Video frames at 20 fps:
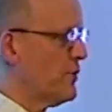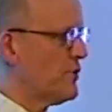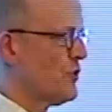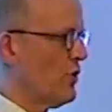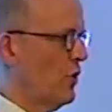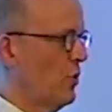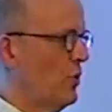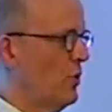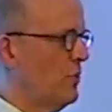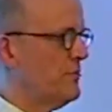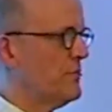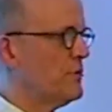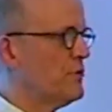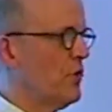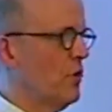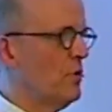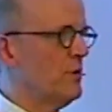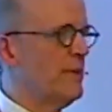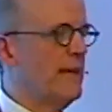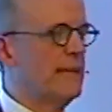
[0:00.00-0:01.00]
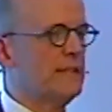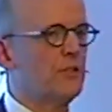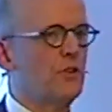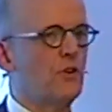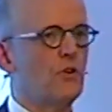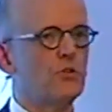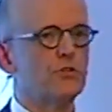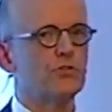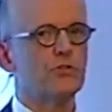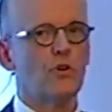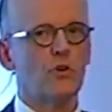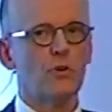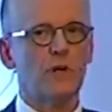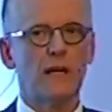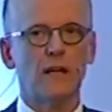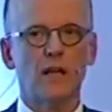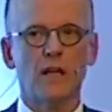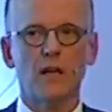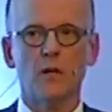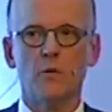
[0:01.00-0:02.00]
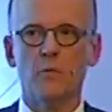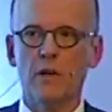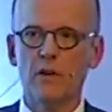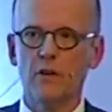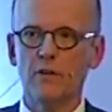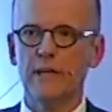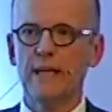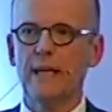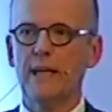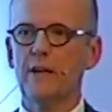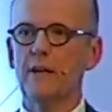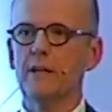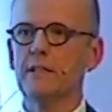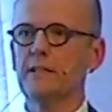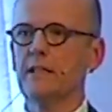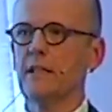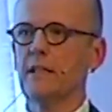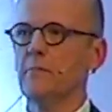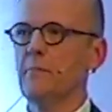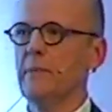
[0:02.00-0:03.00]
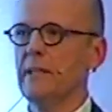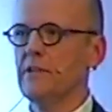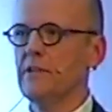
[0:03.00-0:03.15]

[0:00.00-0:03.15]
so that's also kind of like one of the areas that